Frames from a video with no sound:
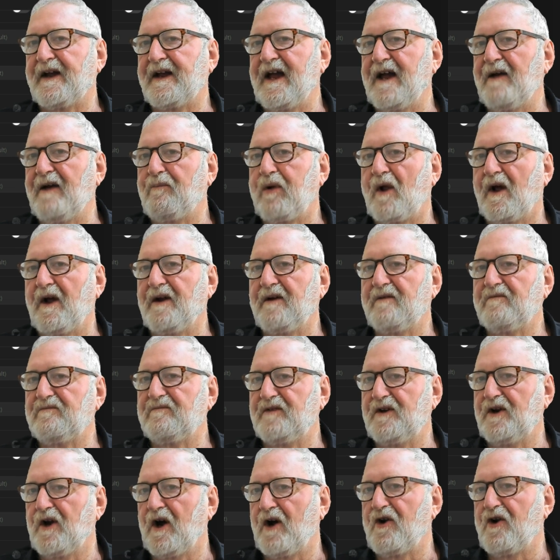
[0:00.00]
template,
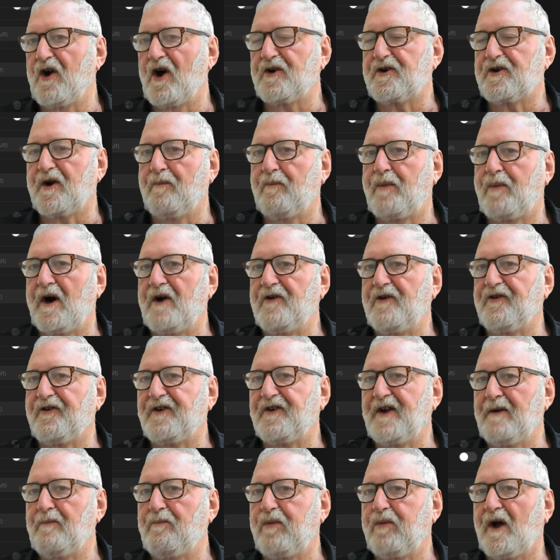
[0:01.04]
note composer
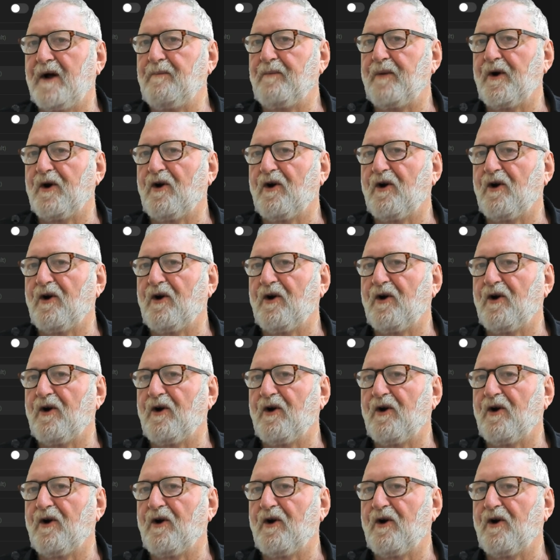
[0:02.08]
template.